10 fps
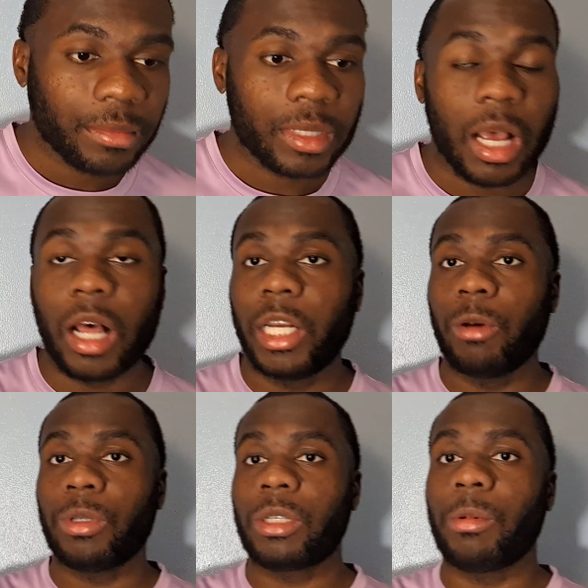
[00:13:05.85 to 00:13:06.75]
There
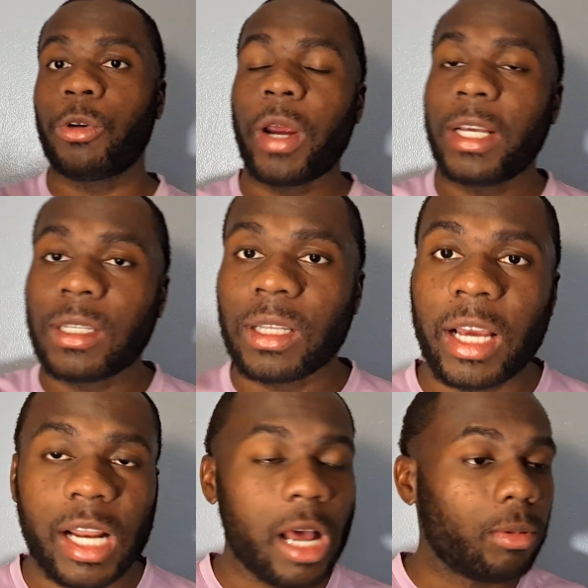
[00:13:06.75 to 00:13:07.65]
was some crazy
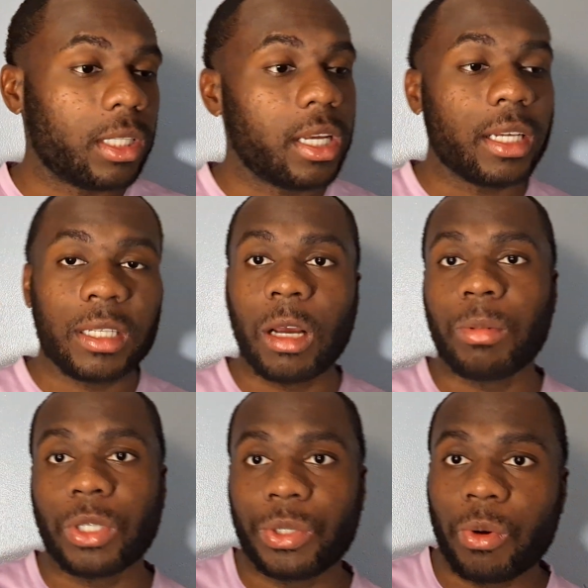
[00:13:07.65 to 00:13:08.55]
lady that was cussing up
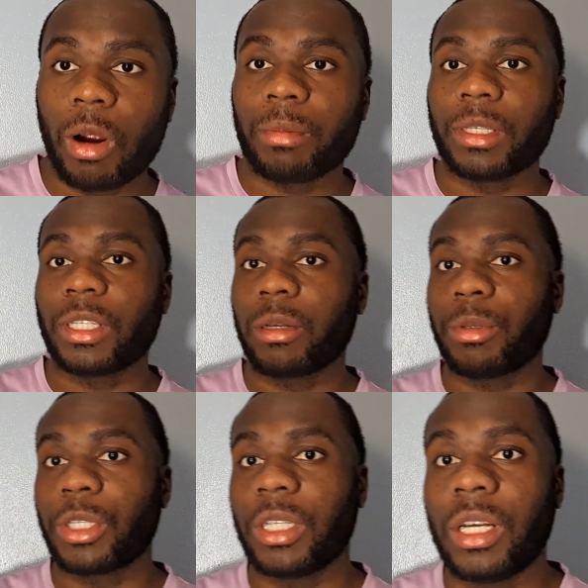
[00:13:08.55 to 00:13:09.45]
and storming and some
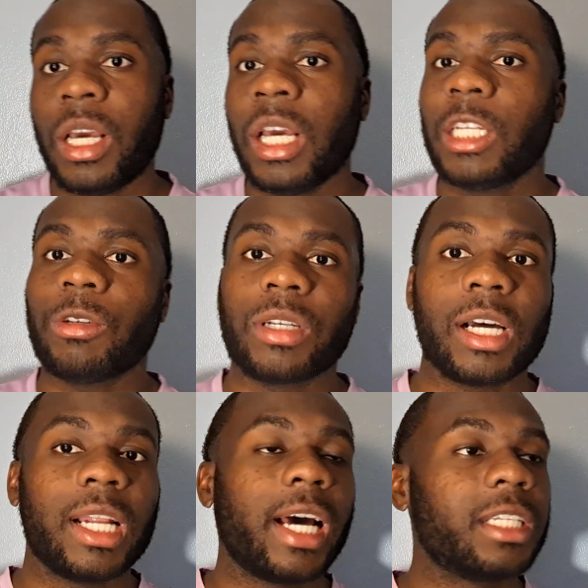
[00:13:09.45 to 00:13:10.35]
shit. There was a
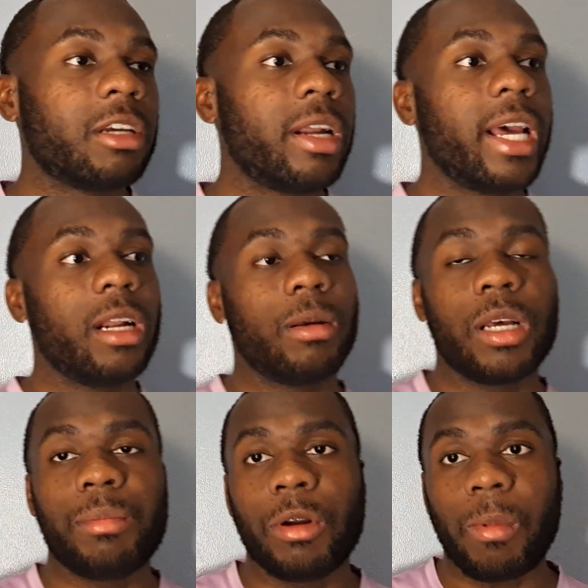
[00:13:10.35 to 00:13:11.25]
clientele that ended up
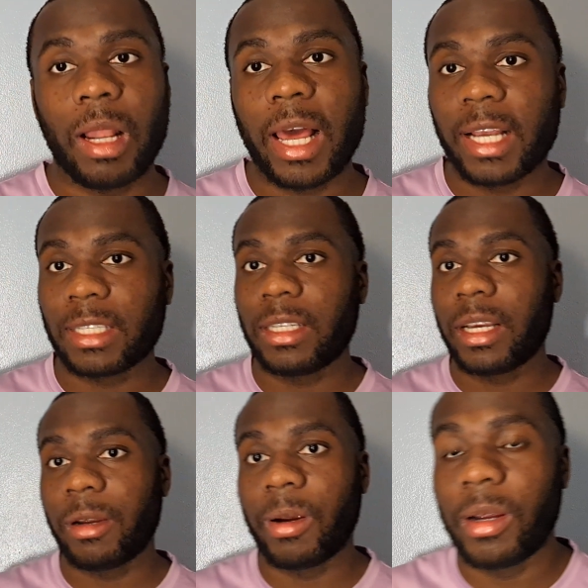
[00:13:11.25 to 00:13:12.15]
coming on my last
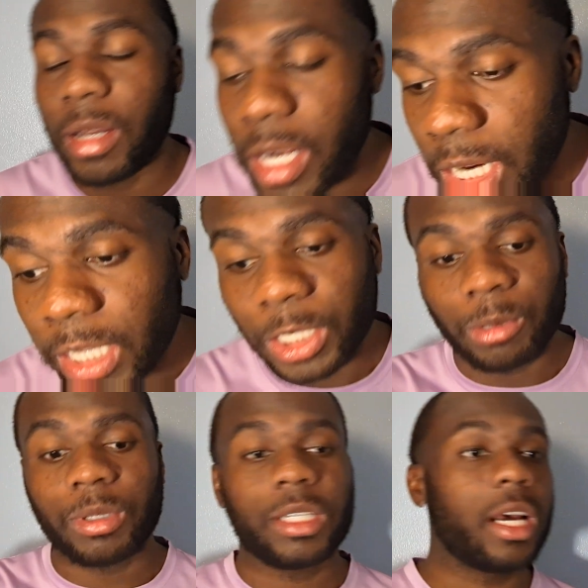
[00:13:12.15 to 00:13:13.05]
day, right? She
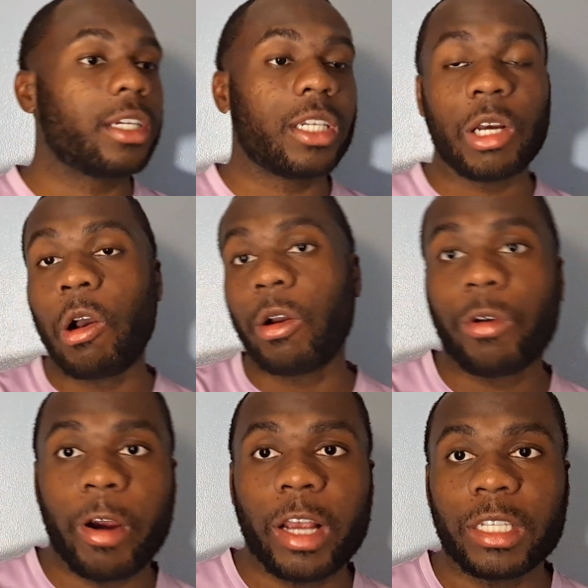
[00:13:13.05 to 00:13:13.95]
was cussing, going
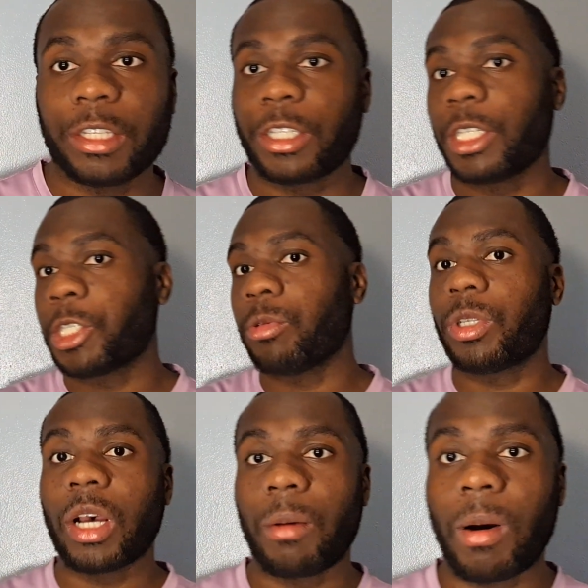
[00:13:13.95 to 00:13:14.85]
crazy and shit. She was
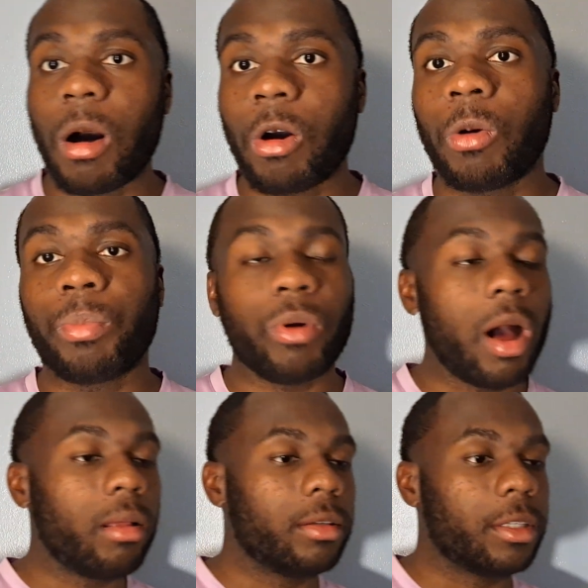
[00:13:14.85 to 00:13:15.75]
talking about all her
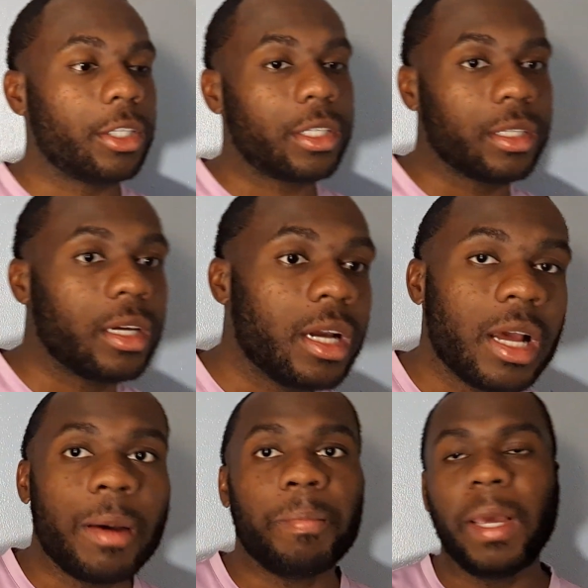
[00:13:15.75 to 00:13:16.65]
problems and shit.
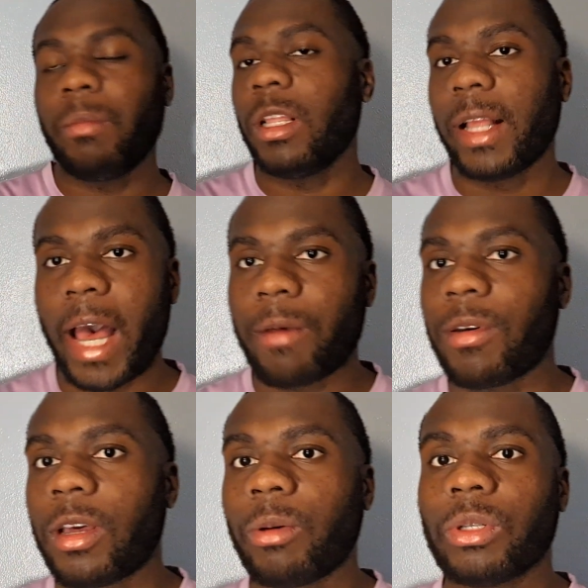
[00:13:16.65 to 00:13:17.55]
Made me laugh a
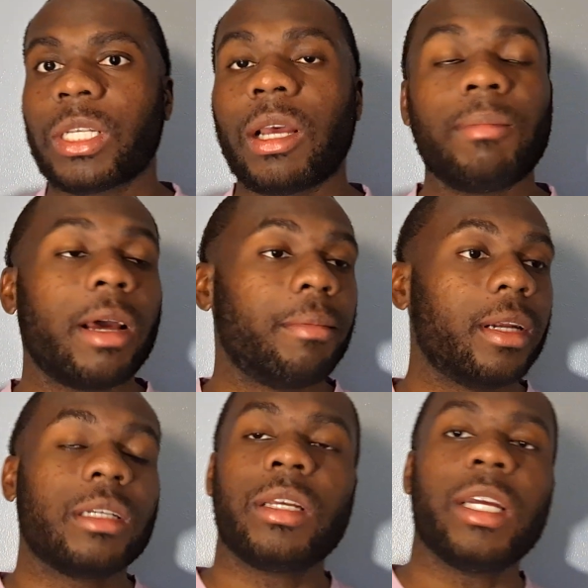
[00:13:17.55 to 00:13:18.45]
couple times. I'm like, man,
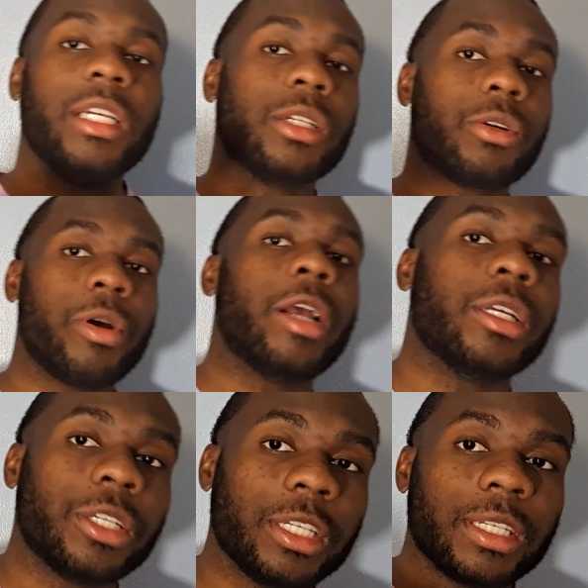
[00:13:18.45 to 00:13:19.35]
this lady is crazy.
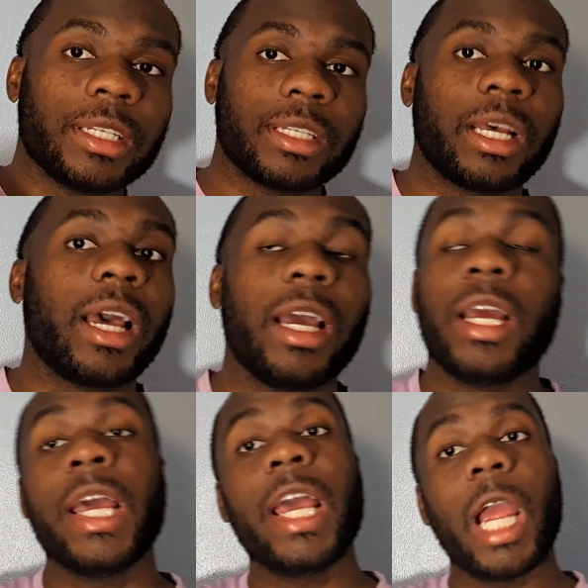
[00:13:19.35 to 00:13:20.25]
She's insane.
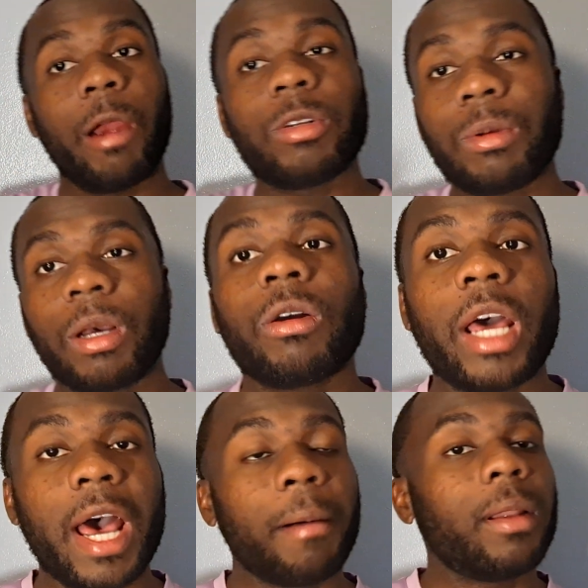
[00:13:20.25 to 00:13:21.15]
Every time I go to
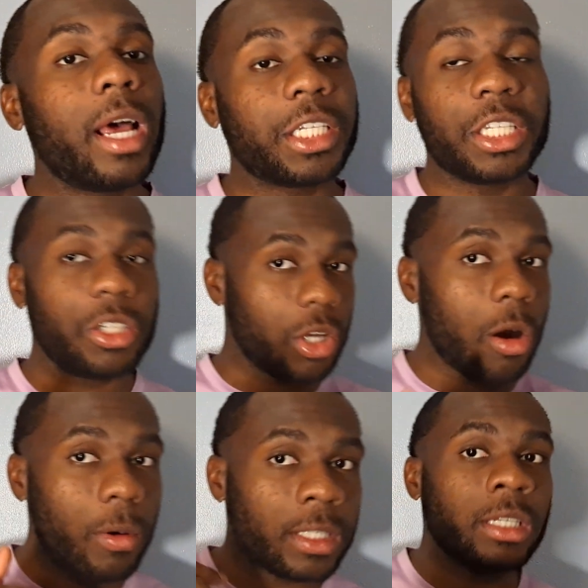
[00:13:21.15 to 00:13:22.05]
Appalachia, there's
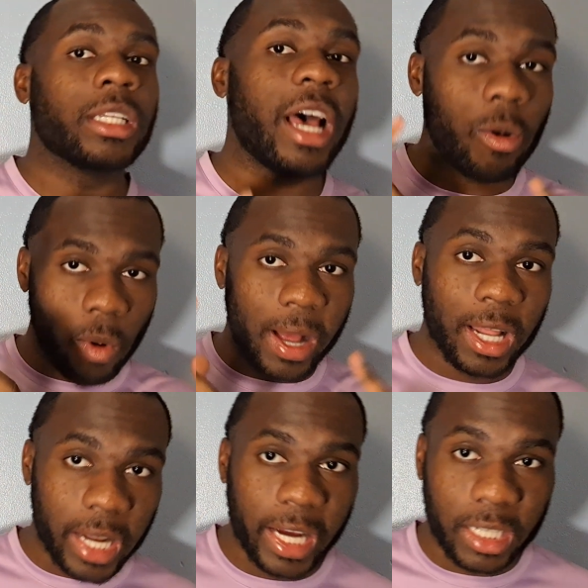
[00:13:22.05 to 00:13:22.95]
always that one
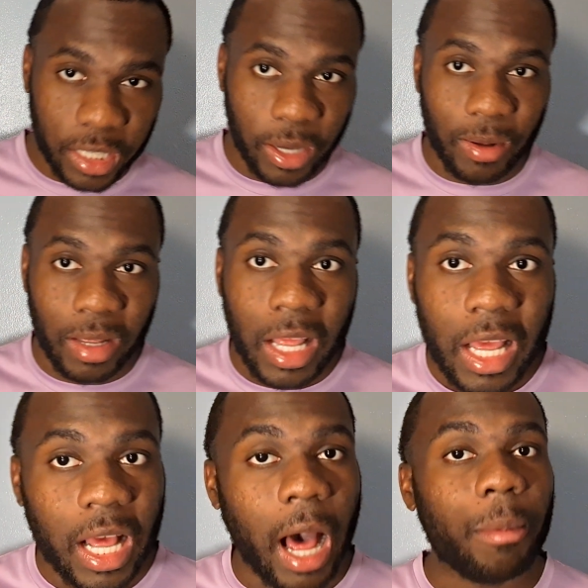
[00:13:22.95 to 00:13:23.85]
clientele.
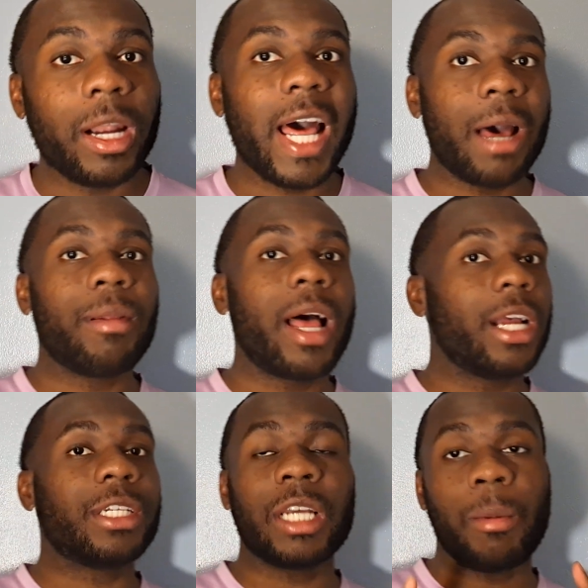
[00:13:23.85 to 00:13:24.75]
I've been to
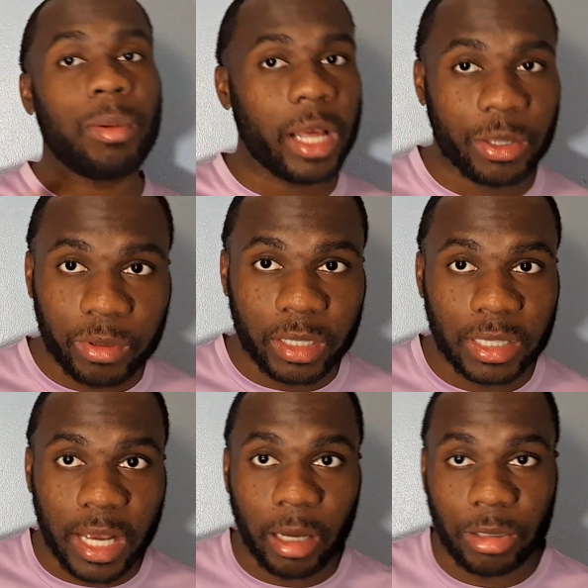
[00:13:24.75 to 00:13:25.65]
Appalachia a plethora of
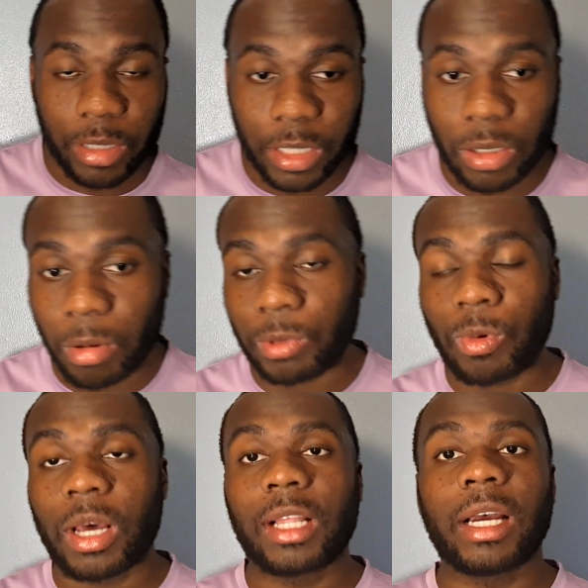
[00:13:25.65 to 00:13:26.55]
times, right? There's always
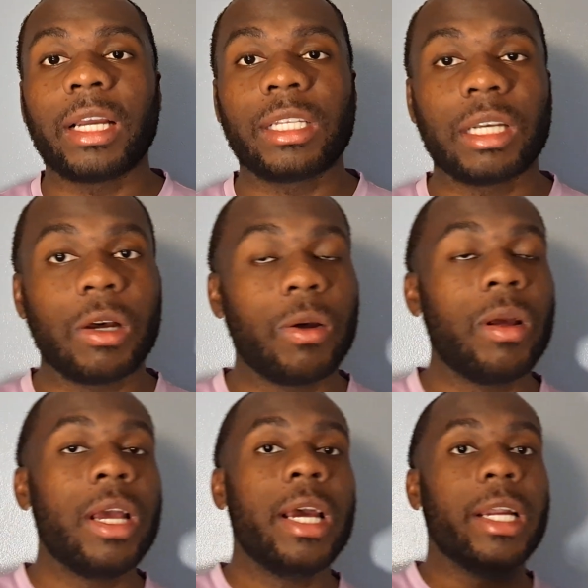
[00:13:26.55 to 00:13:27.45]
one clientele
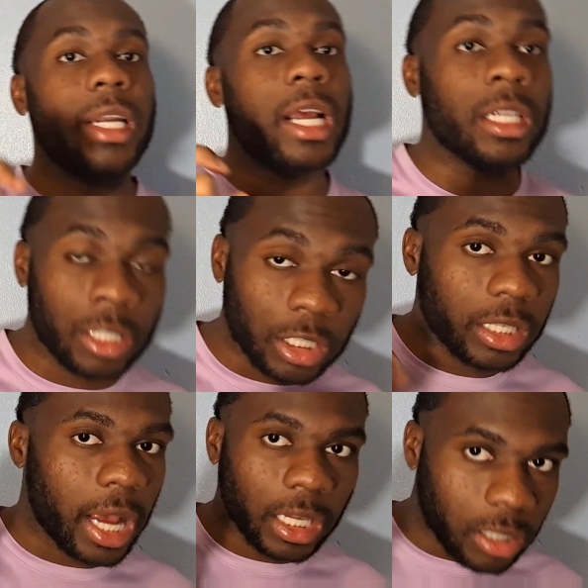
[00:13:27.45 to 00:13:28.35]
that
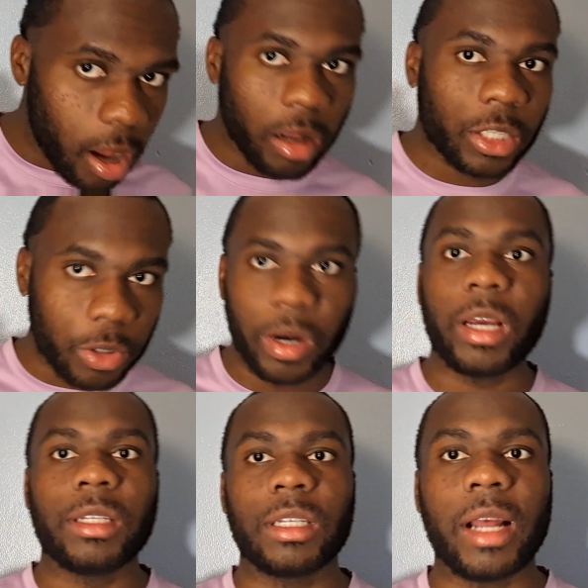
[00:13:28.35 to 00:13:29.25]
that talks
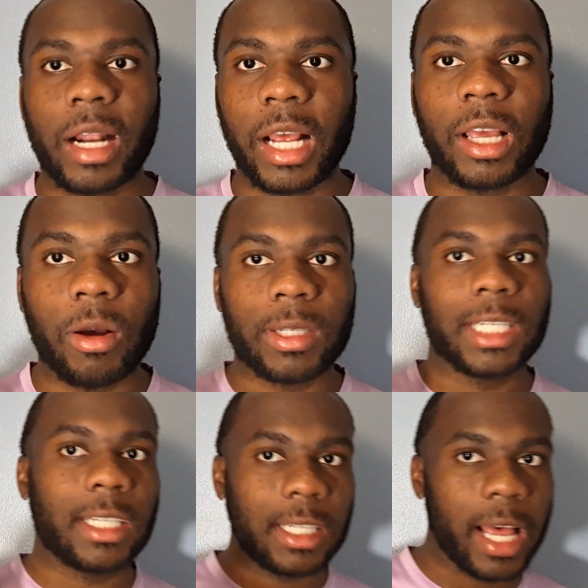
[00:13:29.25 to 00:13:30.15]
crazy, like that goes
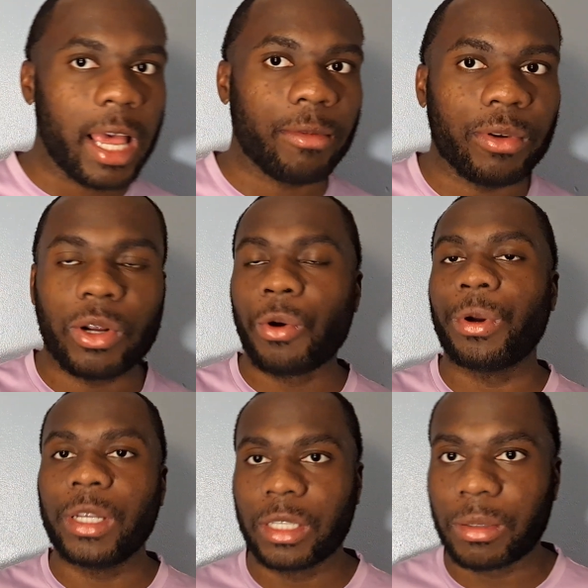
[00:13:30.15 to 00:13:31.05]
insane for no
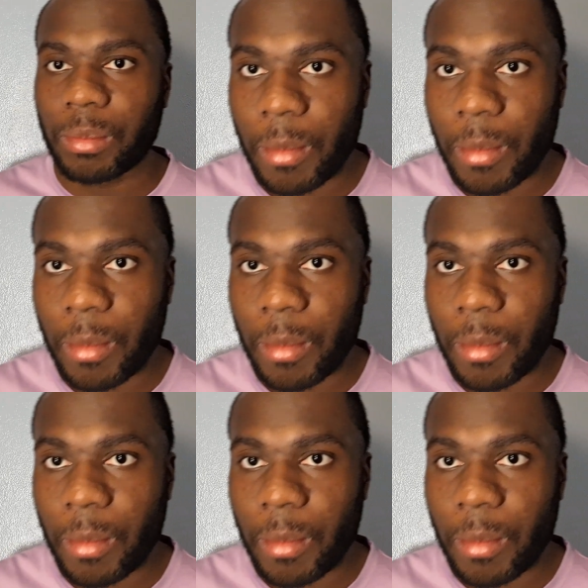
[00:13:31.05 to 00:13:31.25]
reason.